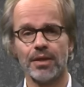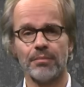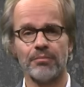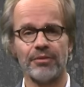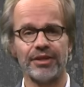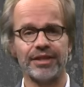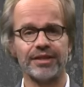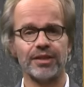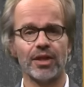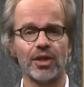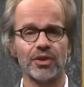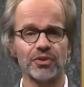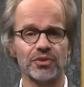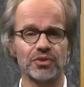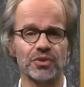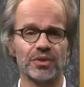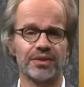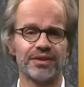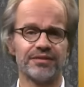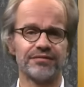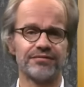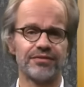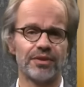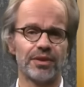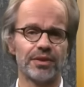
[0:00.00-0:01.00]
But it also
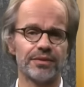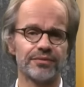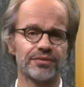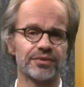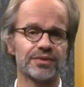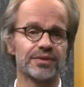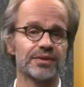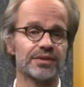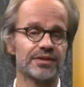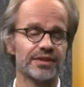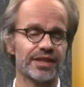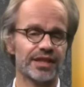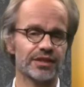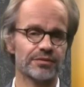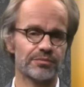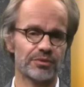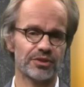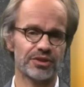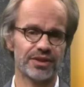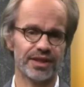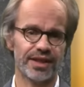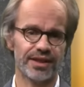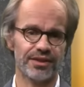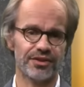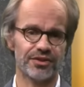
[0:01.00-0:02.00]
involves
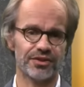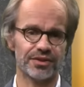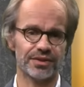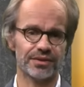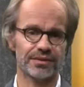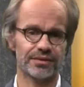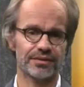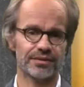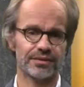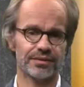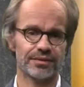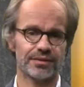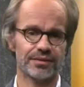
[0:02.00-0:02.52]
transportation,